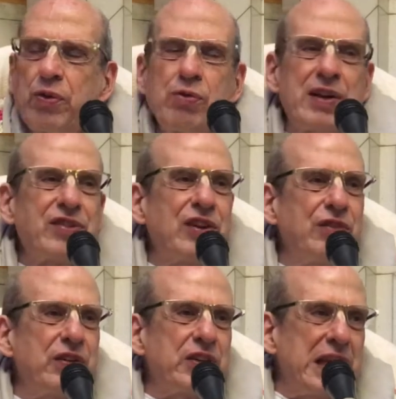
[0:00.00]
the rest of
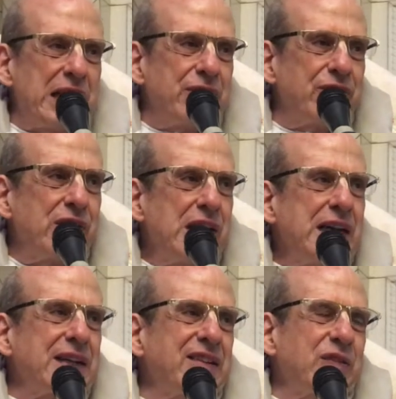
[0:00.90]
his life,
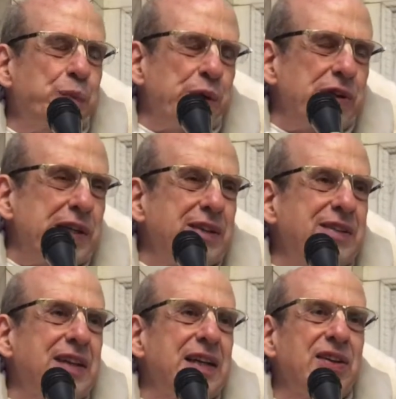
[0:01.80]

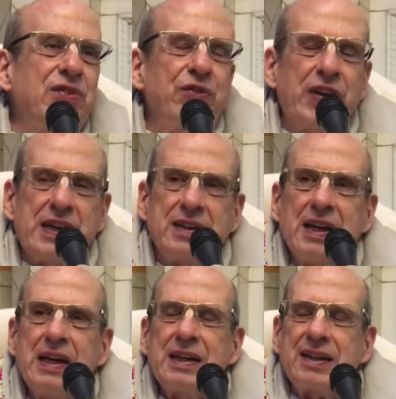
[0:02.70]
experiencing his
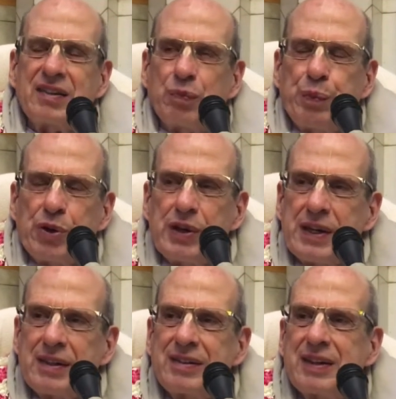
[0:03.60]
fate,
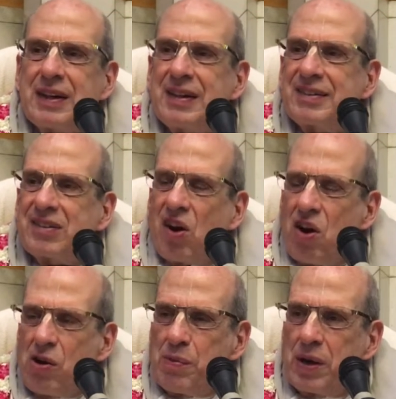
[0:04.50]
experiencing his
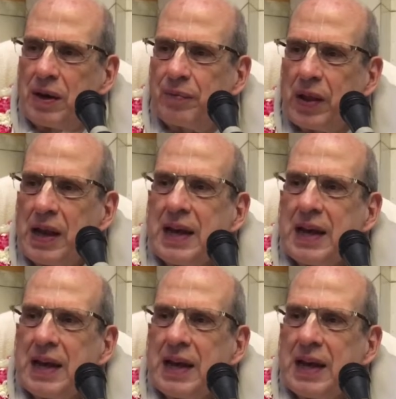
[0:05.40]
karma,